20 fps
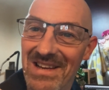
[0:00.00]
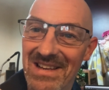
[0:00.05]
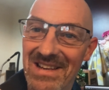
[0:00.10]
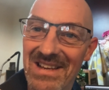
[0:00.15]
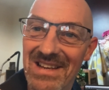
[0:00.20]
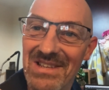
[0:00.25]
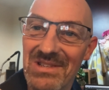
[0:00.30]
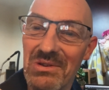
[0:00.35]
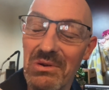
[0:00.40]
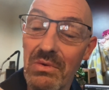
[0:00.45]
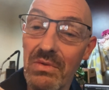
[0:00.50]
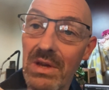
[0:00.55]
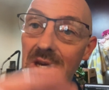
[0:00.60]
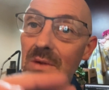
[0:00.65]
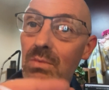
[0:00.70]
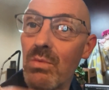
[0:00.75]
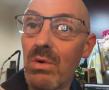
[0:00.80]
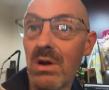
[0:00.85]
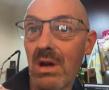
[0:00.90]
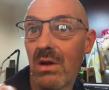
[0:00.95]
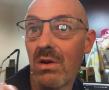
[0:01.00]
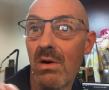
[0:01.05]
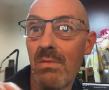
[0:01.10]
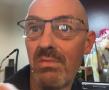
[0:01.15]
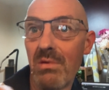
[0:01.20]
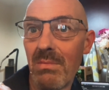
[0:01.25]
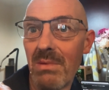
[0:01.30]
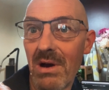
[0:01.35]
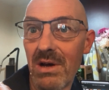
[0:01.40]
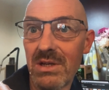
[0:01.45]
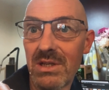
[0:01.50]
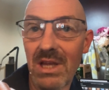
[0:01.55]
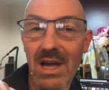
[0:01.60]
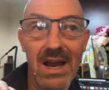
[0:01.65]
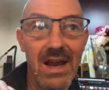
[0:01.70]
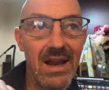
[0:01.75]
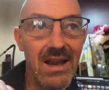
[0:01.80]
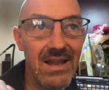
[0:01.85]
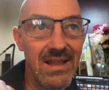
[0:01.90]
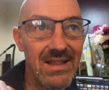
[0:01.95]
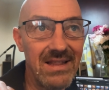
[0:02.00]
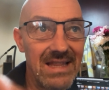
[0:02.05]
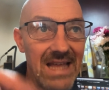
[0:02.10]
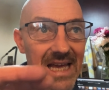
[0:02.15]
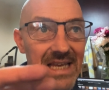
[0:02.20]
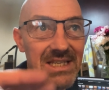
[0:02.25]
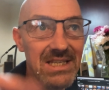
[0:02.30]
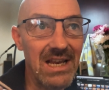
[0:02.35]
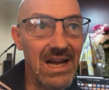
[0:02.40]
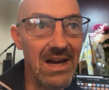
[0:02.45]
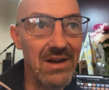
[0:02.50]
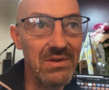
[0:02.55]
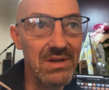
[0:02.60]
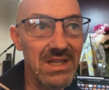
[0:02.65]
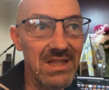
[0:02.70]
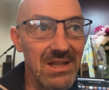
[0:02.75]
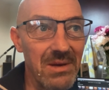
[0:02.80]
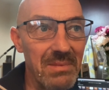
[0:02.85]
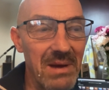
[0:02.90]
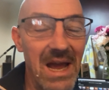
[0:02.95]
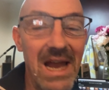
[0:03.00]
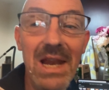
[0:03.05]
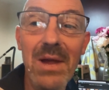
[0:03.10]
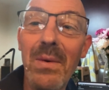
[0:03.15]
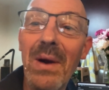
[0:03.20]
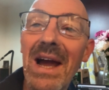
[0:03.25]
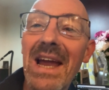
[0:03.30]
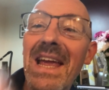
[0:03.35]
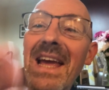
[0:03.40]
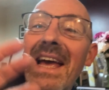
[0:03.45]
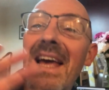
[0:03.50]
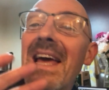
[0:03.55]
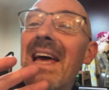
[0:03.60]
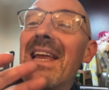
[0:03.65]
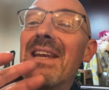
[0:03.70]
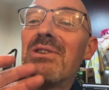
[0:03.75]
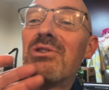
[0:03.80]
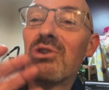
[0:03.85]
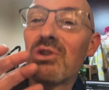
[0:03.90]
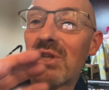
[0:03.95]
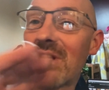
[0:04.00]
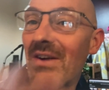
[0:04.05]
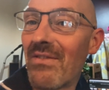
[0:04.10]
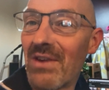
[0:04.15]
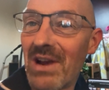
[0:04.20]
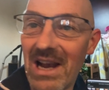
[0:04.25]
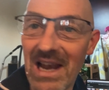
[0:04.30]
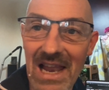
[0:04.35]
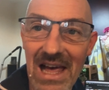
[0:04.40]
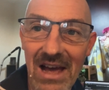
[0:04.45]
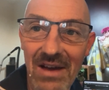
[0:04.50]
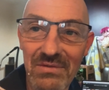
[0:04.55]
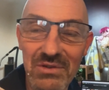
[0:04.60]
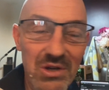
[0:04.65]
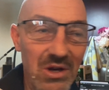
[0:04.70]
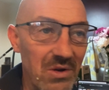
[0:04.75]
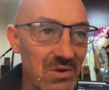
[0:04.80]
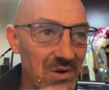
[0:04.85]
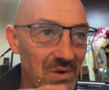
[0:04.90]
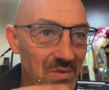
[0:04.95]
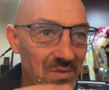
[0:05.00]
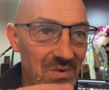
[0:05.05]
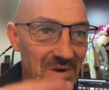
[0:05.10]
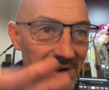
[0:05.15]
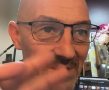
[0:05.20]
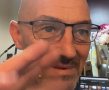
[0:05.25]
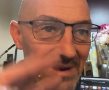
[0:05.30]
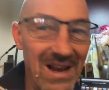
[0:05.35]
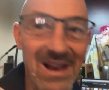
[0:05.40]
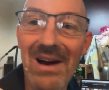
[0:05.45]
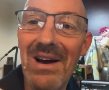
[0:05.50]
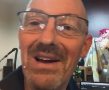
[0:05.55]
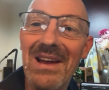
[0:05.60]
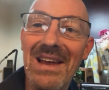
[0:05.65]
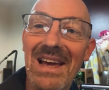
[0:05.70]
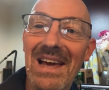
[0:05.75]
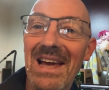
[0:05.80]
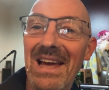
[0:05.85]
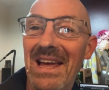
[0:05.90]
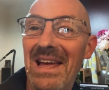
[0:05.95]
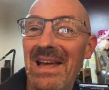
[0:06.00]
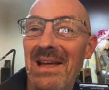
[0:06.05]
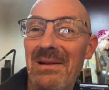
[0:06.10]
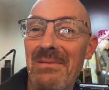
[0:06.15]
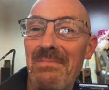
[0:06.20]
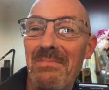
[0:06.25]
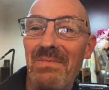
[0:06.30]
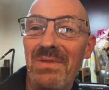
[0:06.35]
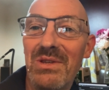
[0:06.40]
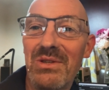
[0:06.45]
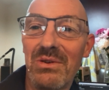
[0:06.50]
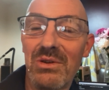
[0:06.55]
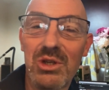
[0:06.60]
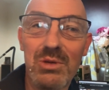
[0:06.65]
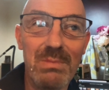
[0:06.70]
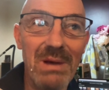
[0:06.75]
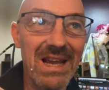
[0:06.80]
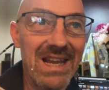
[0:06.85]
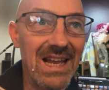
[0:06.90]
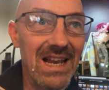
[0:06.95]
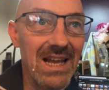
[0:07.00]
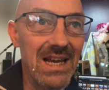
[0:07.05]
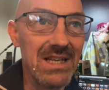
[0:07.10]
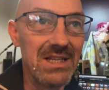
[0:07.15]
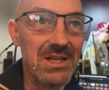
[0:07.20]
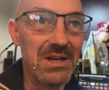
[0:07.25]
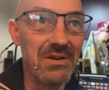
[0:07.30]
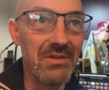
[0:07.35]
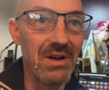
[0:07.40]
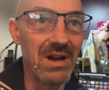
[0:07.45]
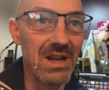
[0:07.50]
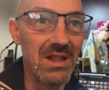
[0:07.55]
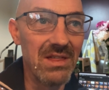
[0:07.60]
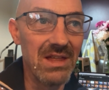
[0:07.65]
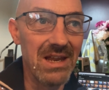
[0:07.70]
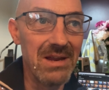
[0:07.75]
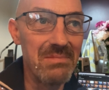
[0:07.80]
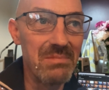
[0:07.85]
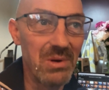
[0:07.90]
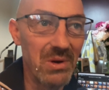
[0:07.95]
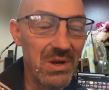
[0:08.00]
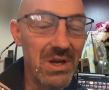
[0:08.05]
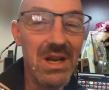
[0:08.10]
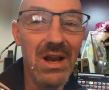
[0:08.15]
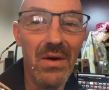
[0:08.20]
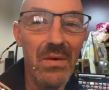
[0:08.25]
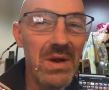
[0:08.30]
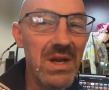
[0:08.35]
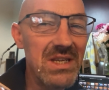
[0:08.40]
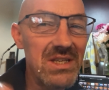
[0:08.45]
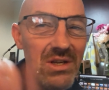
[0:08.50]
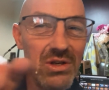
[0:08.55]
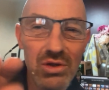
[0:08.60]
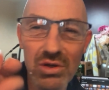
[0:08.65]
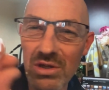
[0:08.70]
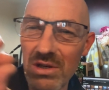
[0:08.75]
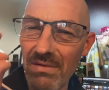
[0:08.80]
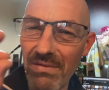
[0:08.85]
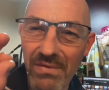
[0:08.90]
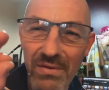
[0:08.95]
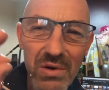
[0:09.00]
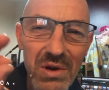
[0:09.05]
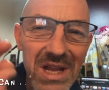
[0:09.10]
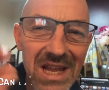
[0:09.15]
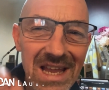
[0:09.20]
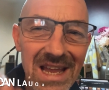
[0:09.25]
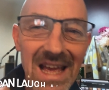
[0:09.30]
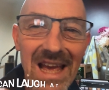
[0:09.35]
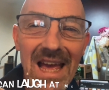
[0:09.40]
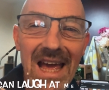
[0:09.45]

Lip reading: as good. They didn't want to compromise their stout, did they? But anyway, just having a laugh, so I don't want to be sort of speculating or anything, but it's just a funny